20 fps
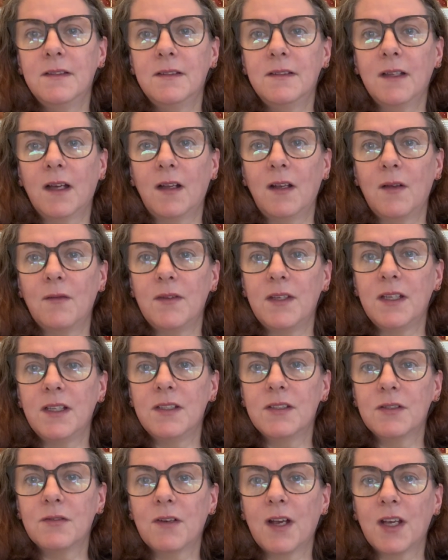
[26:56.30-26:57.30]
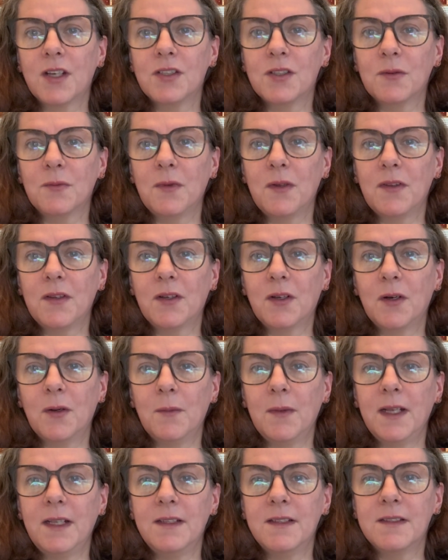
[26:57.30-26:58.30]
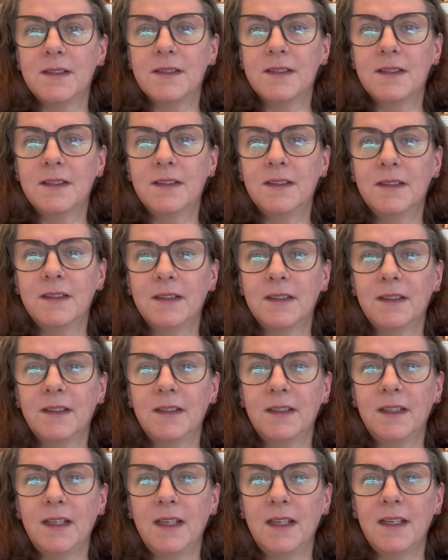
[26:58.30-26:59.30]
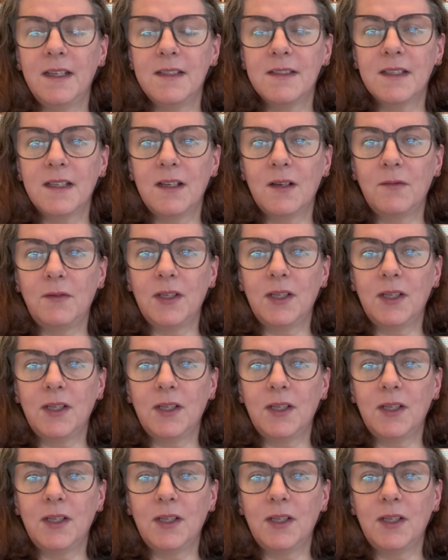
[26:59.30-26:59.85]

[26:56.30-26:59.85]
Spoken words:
I love the interaction with the comments, and it's a lovely